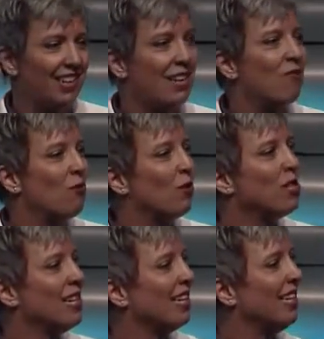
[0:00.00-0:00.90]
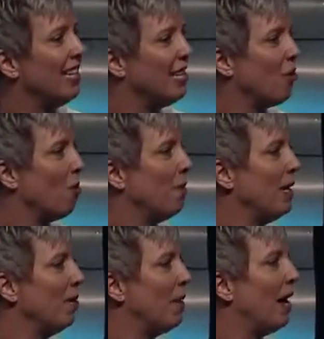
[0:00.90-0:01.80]
and fortunately they told
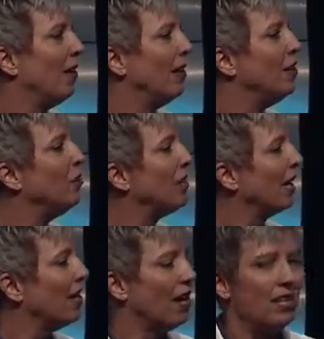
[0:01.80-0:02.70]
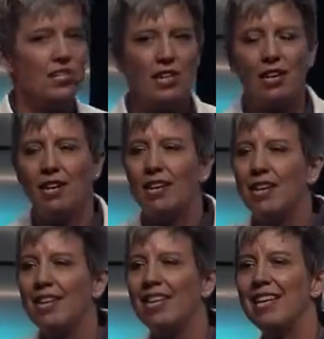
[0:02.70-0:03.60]
me about a new technology,
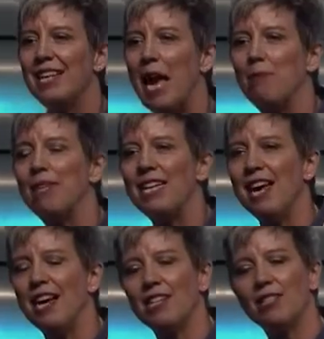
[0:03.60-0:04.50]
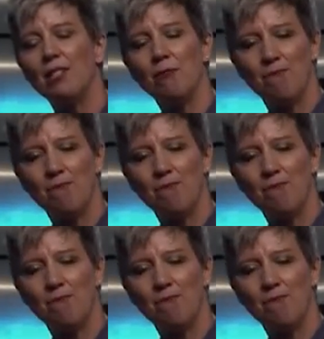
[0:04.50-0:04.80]
the ADAPT DX.